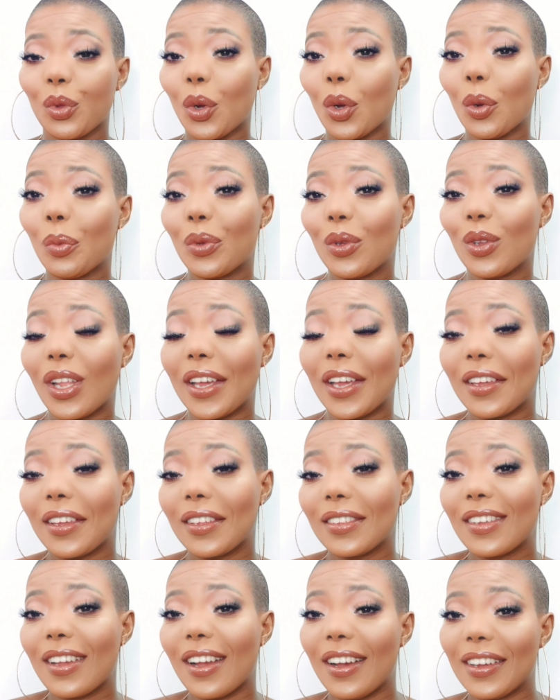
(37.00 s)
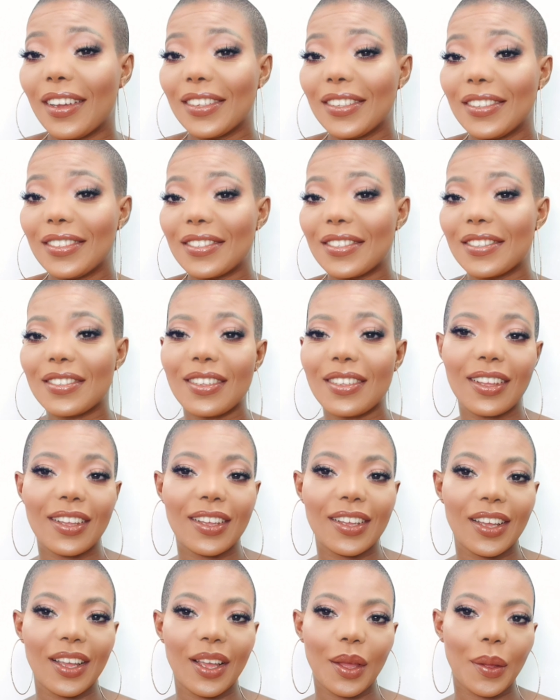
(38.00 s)
Hope you like it, guys,
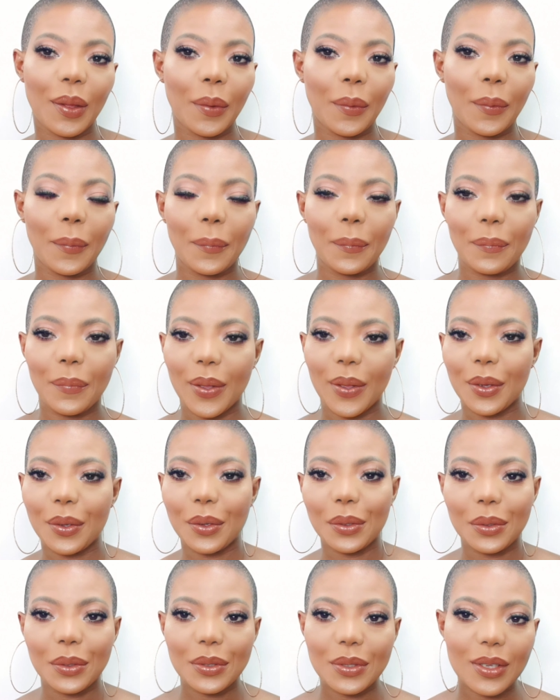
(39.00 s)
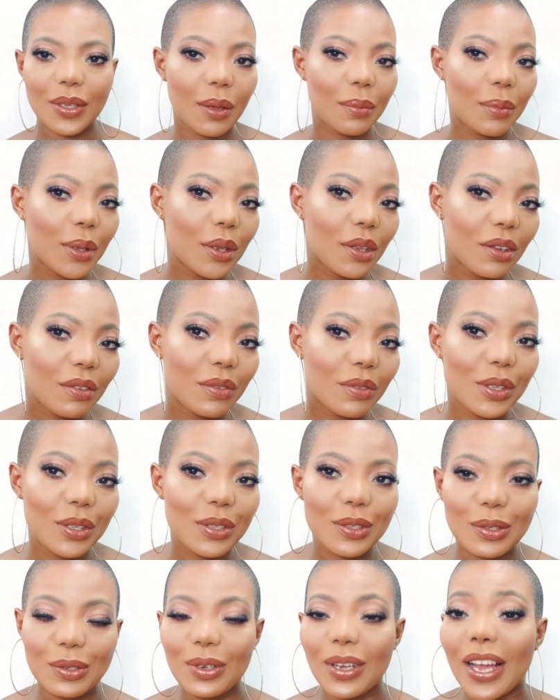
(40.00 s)
because I'm in love with
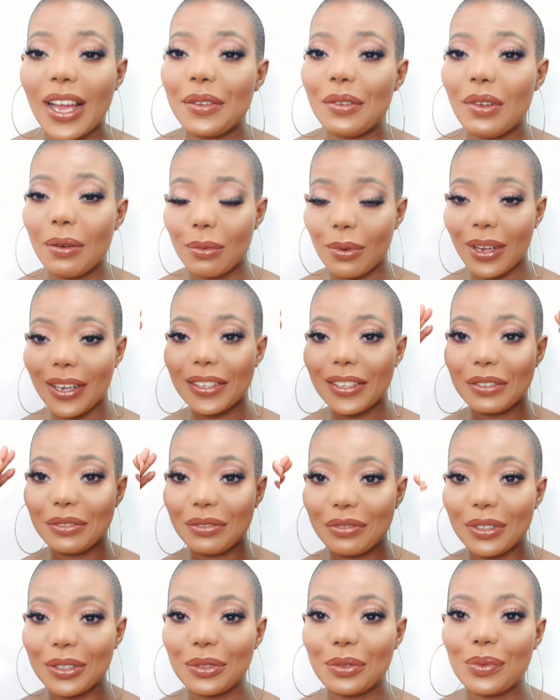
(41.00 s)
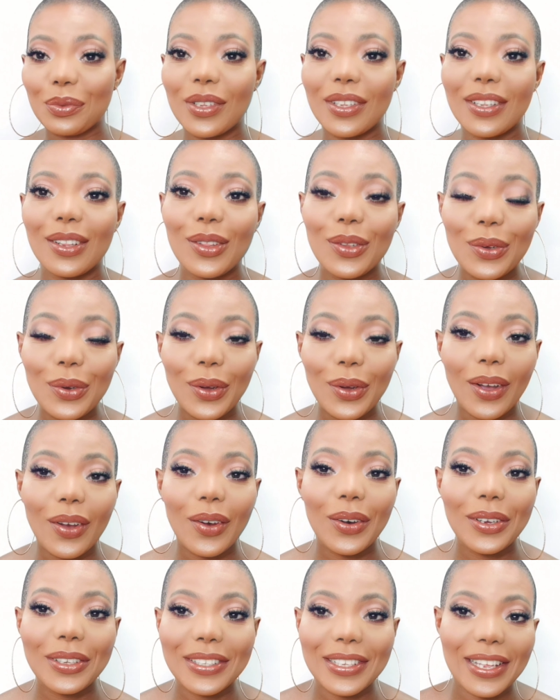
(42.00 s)
this look. I know I'm quite different with the low
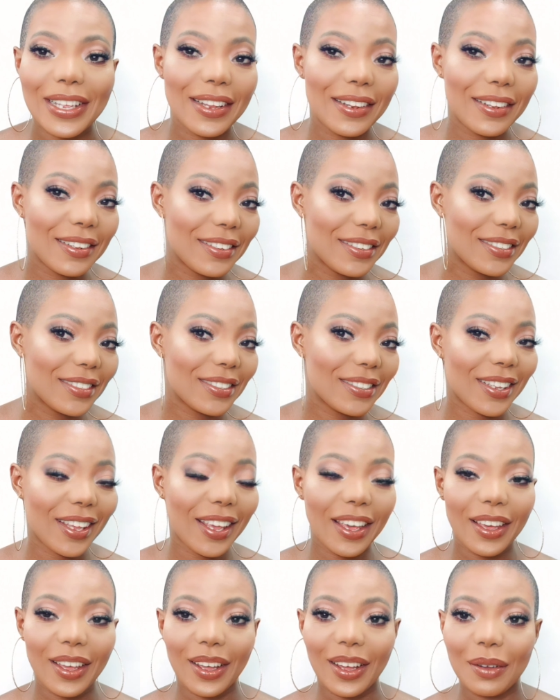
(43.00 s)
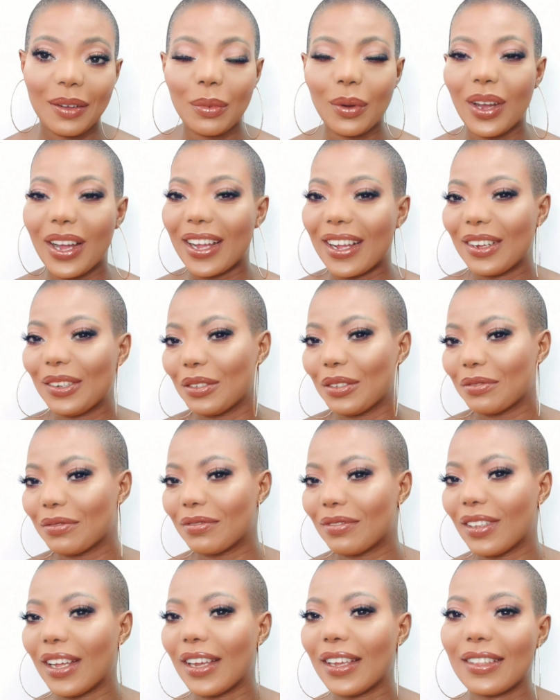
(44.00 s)
cut, and yeah, but I kind of
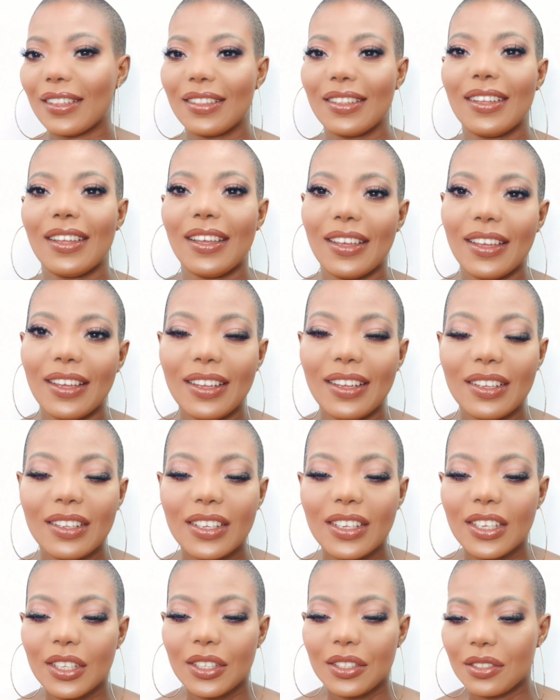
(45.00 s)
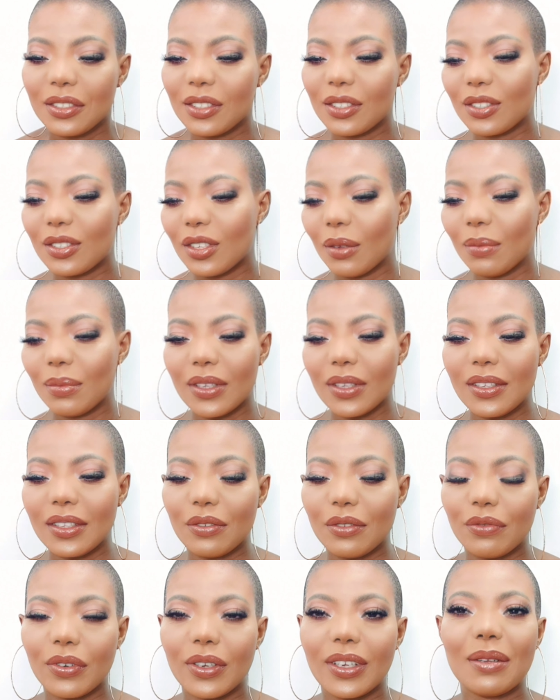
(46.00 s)
like the hair, just something
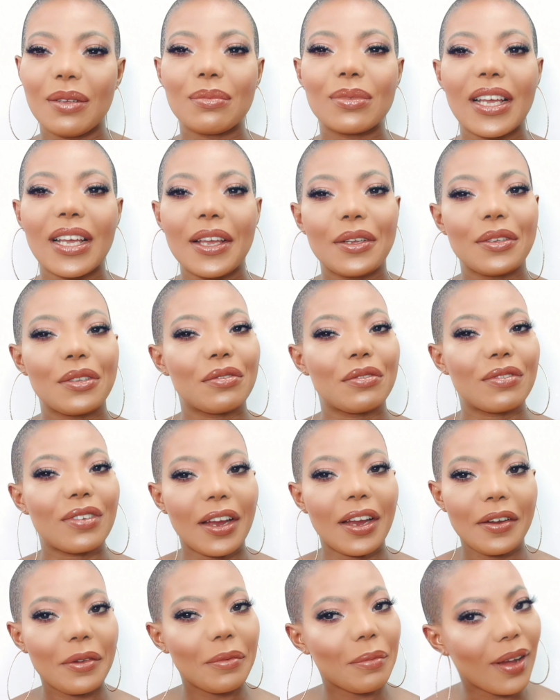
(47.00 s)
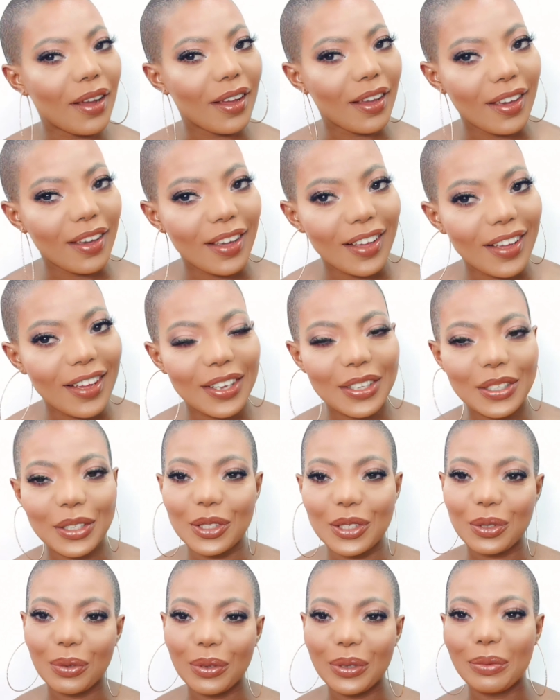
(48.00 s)
different. I'm tired of carrying my hair. I
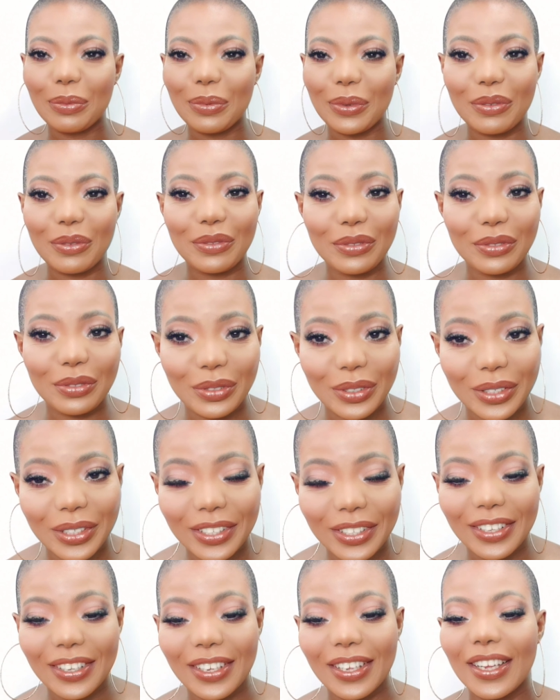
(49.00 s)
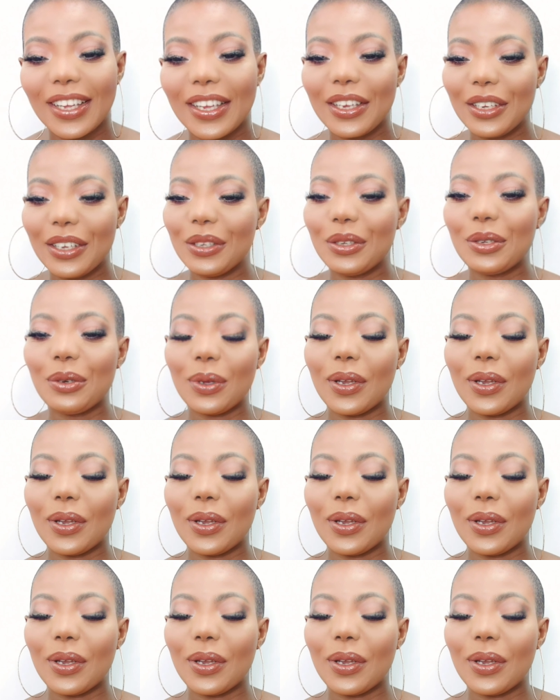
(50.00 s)
just want to be free, you know.